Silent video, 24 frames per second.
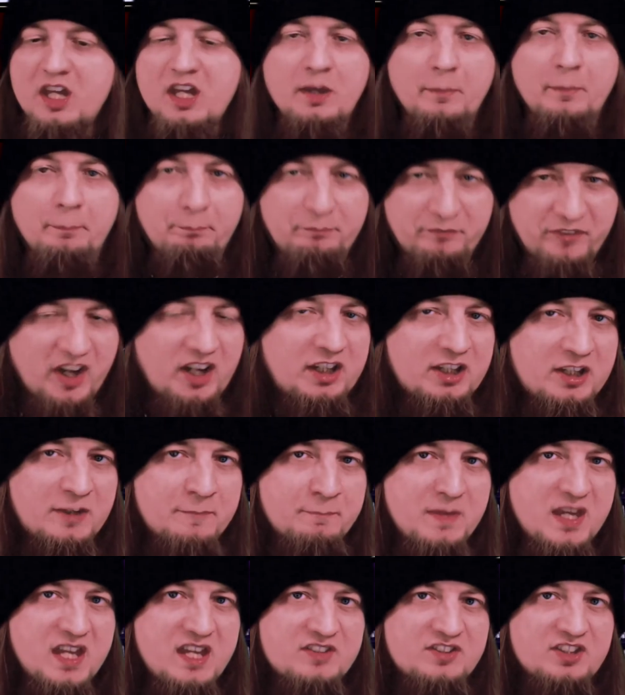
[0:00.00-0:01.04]
Fucking
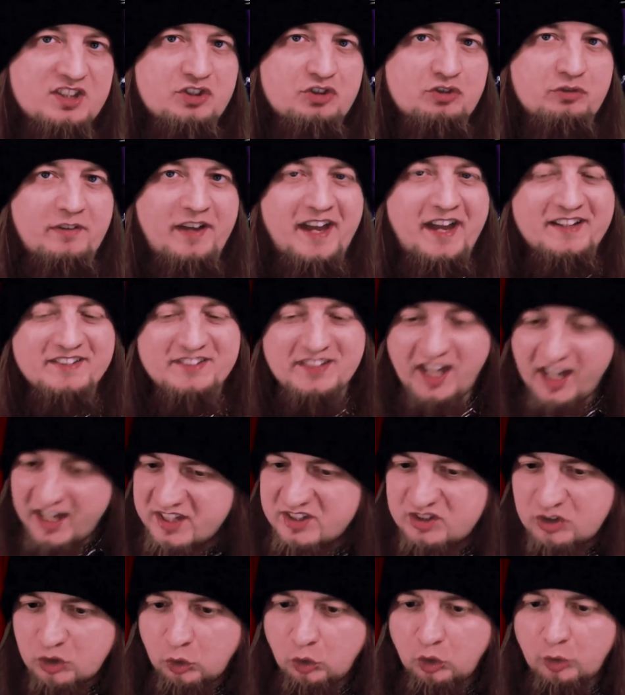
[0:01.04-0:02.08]
amazing tracks.
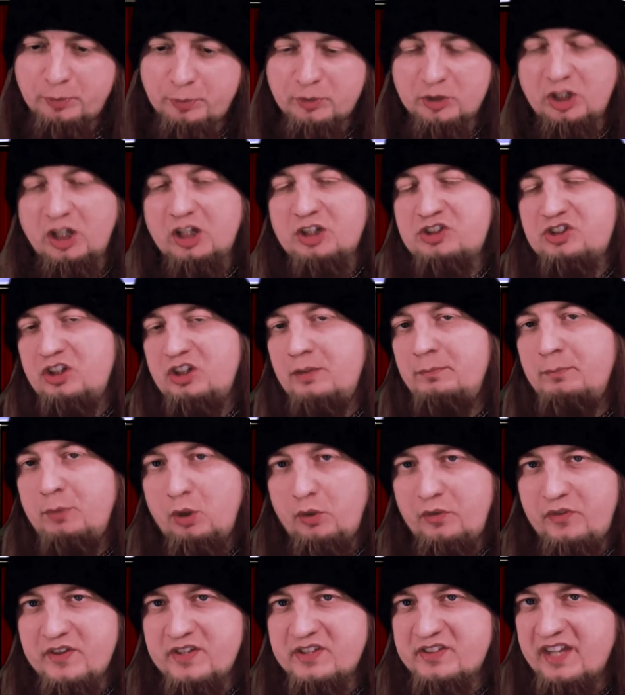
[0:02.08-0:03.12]
Ice cold production on
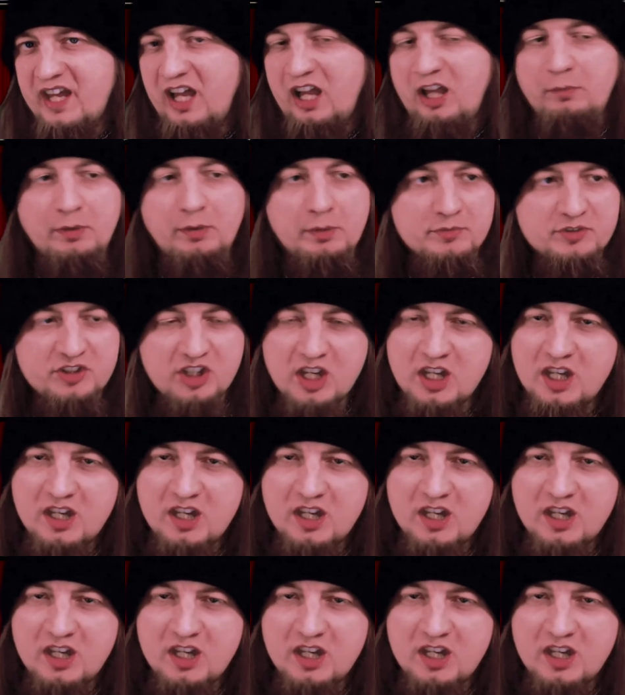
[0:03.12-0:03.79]
both these albums.